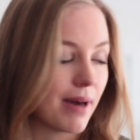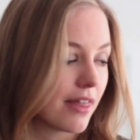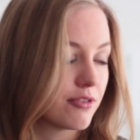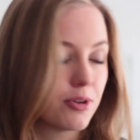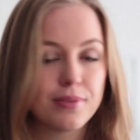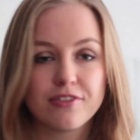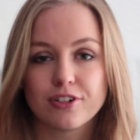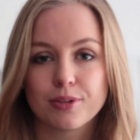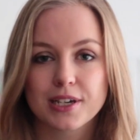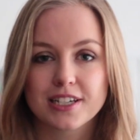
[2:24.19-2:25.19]
bathroom
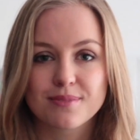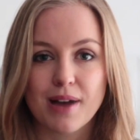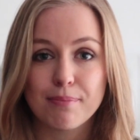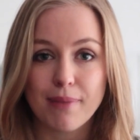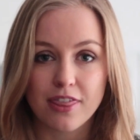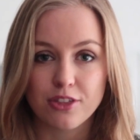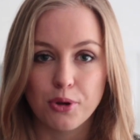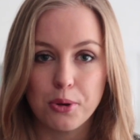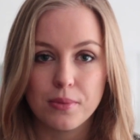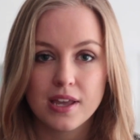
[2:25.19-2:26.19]
before because my
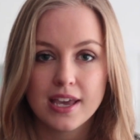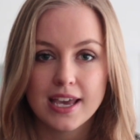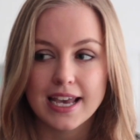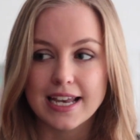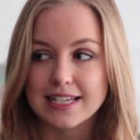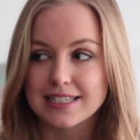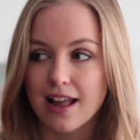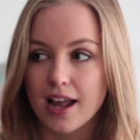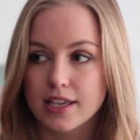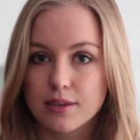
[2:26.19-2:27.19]
bathroom is
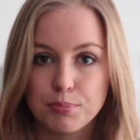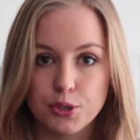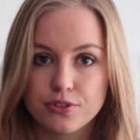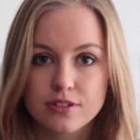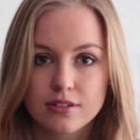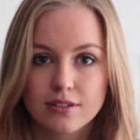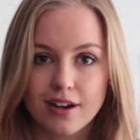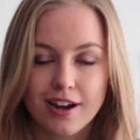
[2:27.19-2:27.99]
like boots.